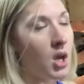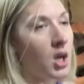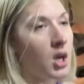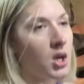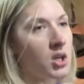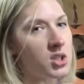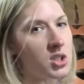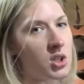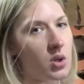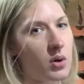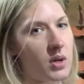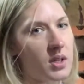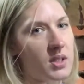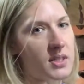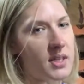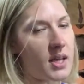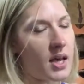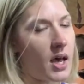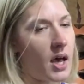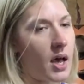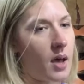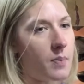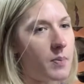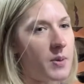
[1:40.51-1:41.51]
So it's
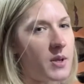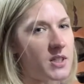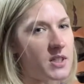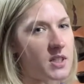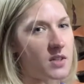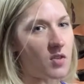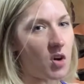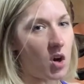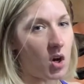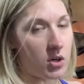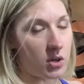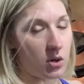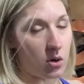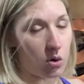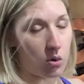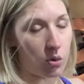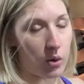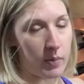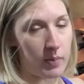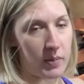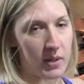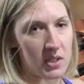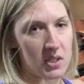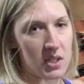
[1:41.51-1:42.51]
a piece of cardio
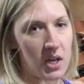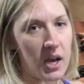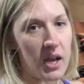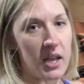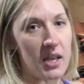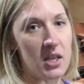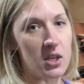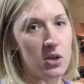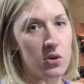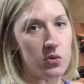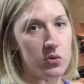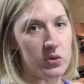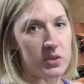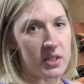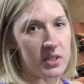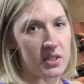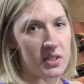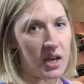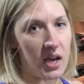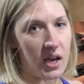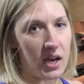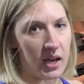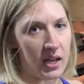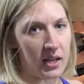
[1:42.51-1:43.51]
equipment I use a
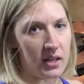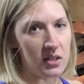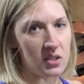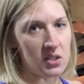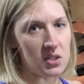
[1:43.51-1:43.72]
ton.